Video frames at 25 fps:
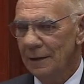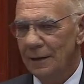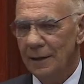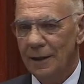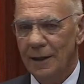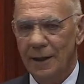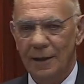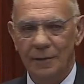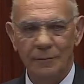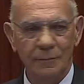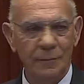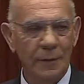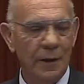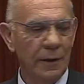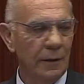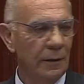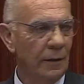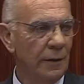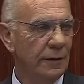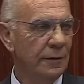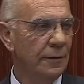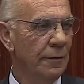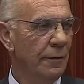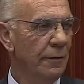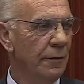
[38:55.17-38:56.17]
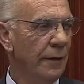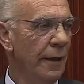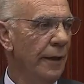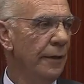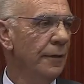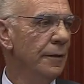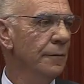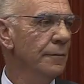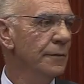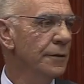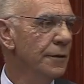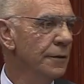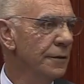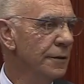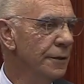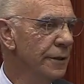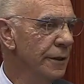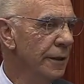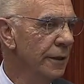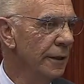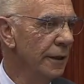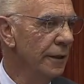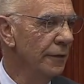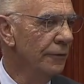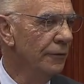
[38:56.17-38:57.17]
I'd like to thank them
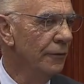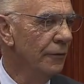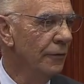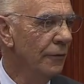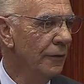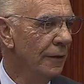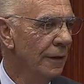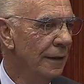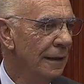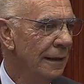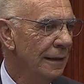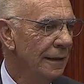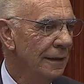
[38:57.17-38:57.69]
sincerely for